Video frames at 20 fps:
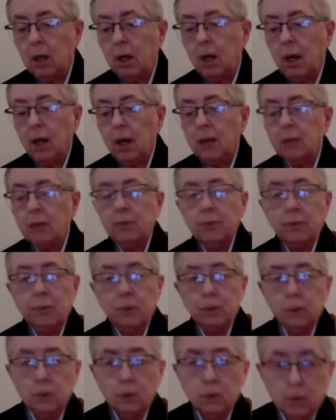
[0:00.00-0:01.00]
as
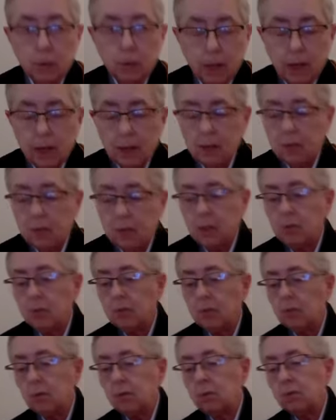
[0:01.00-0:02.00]
future
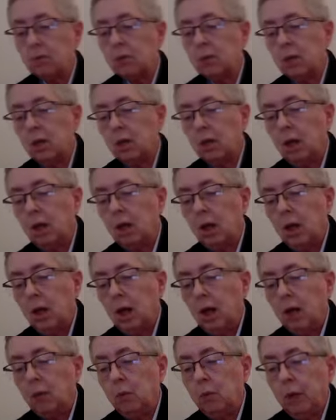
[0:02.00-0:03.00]
ancestors,
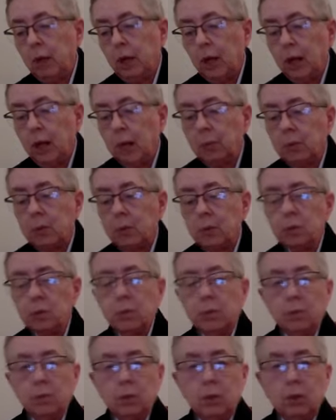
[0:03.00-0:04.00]
and what happens
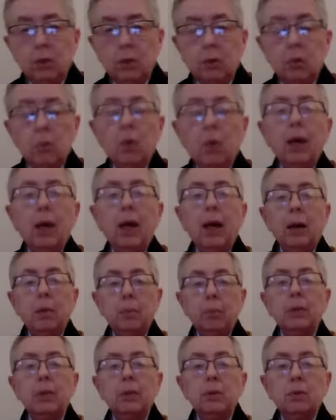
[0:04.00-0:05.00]
when we do, what
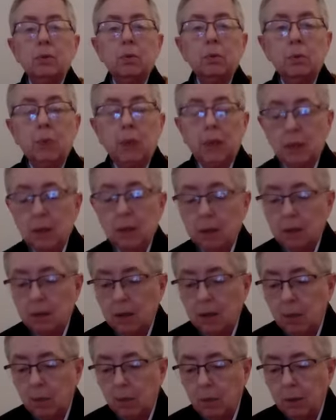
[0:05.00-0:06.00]
happens when we think
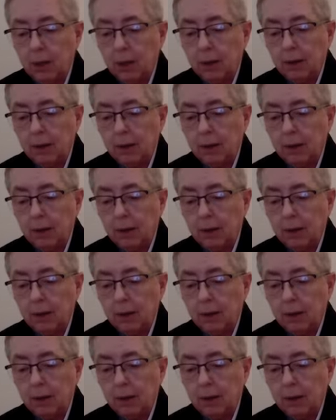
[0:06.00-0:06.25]
that way.